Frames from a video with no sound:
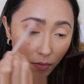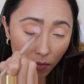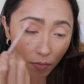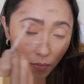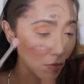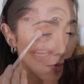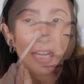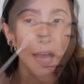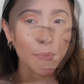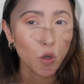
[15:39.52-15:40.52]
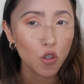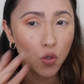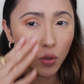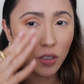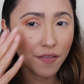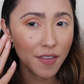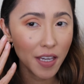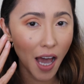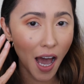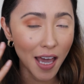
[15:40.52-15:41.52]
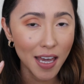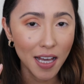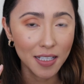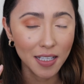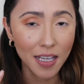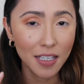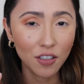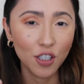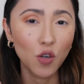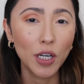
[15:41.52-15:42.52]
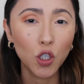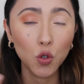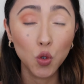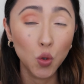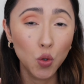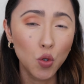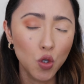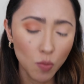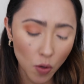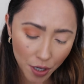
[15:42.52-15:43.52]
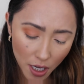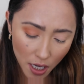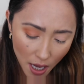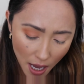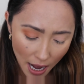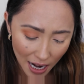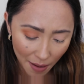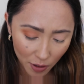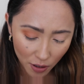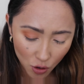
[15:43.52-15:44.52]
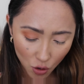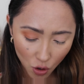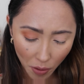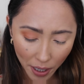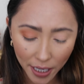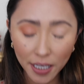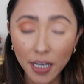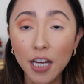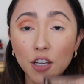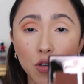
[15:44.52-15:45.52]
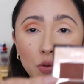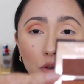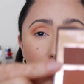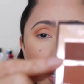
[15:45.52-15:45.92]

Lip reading: I think I'm going to leave the eye as is because I don't want to go too smoky, and I'm going to go ahead and use